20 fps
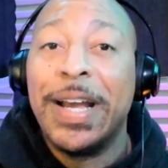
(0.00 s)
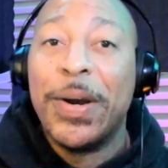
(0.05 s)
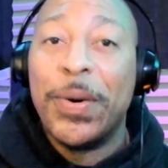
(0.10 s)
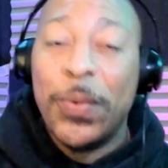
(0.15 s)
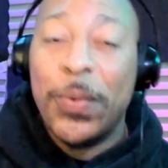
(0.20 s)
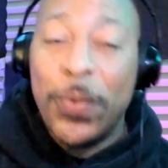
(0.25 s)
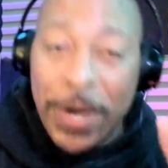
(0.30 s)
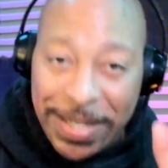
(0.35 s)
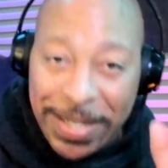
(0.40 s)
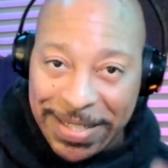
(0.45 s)

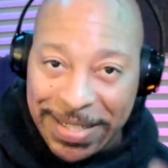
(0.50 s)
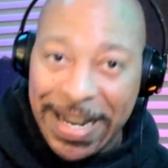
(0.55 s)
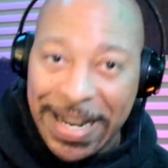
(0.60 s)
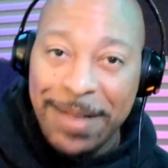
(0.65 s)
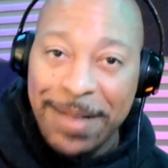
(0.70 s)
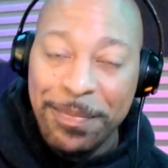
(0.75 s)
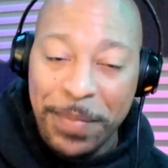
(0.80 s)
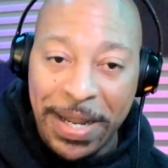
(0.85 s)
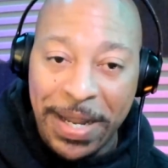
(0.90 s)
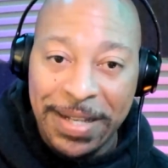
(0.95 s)
What does
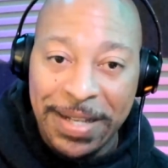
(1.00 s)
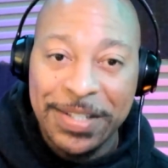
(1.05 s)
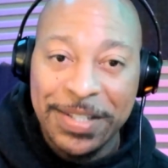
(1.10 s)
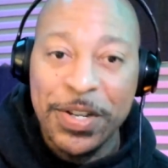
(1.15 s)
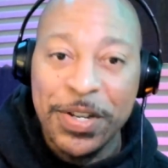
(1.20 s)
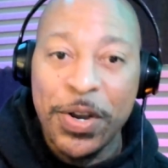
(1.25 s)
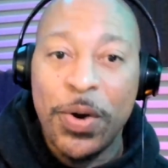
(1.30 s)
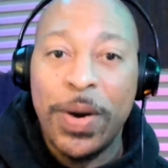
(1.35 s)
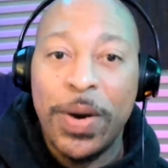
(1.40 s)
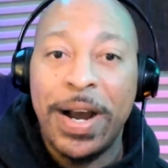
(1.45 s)
that mean?
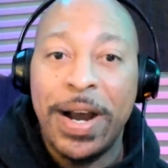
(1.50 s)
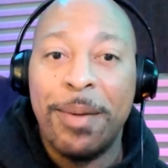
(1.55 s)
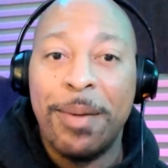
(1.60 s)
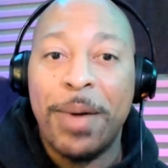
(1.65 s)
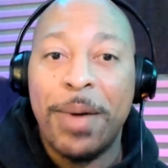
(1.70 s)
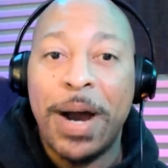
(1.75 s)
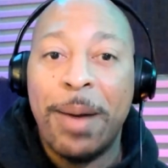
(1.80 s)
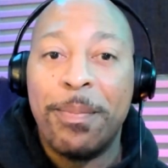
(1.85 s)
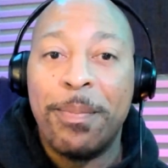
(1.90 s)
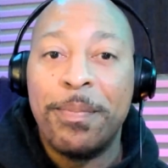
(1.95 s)
So
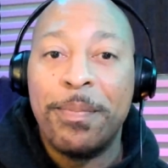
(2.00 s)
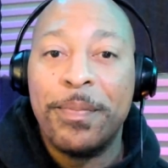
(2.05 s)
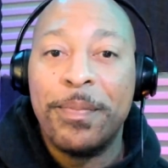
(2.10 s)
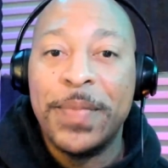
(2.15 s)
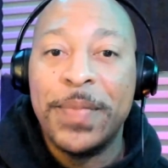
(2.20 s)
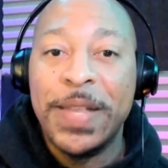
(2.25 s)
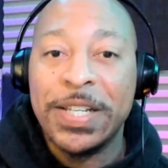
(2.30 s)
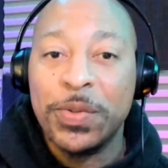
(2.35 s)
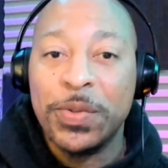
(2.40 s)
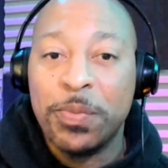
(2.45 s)

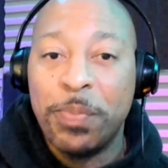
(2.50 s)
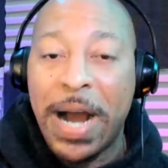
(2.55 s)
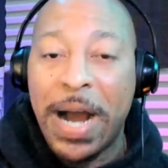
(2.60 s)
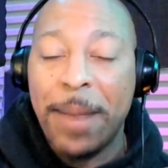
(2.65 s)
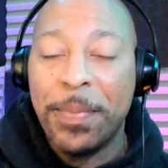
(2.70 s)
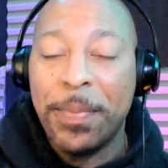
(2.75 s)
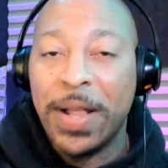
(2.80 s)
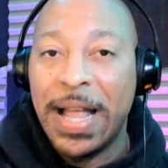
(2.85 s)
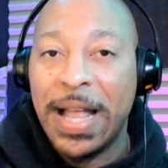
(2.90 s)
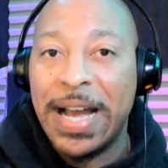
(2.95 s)
this was
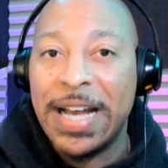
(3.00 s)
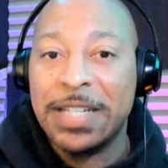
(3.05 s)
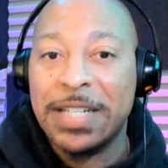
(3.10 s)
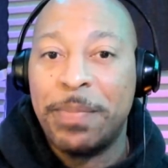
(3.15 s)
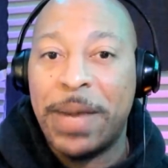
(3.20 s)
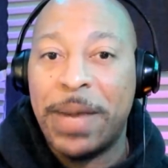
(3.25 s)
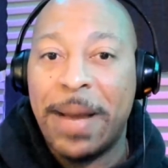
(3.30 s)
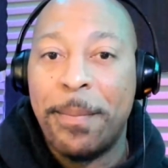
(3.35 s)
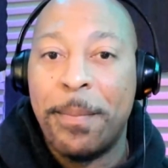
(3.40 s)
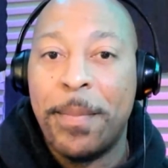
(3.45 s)
popularized
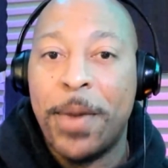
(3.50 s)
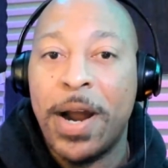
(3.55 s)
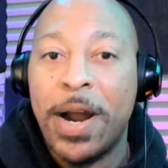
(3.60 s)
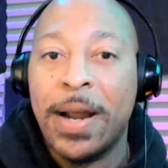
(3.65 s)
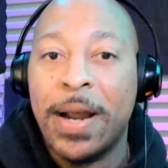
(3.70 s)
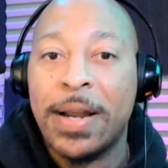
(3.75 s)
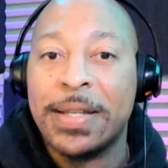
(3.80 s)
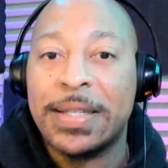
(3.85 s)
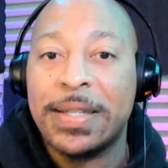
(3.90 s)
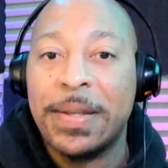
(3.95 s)
by
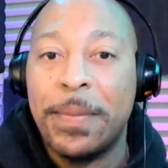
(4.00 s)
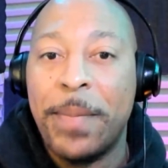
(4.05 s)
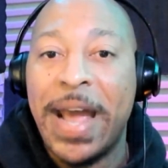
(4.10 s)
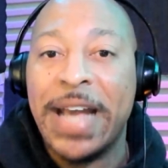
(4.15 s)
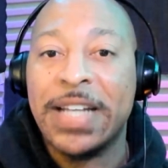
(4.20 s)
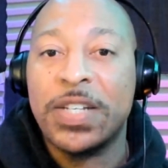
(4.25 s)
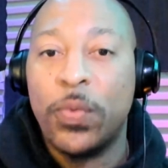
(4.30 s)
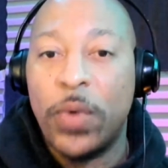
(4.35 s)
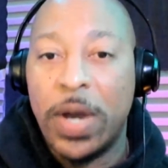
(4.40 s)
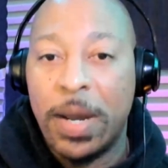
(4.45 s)

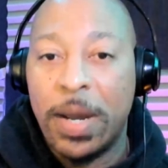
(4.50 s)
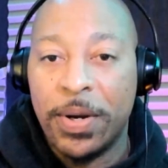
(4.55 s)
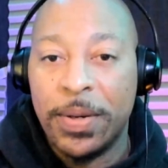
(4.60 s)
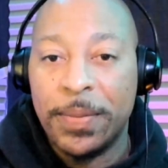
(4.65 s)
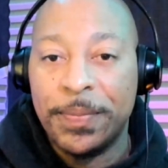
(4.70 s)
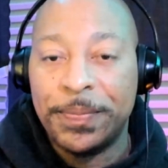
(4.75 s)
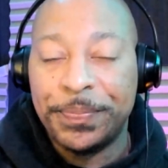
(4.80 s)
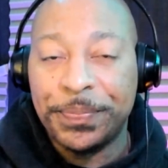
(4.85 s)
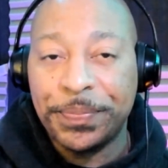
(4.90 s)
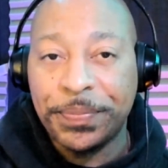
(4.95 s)
Max
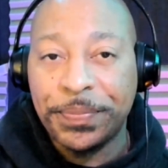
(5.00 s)
Weber,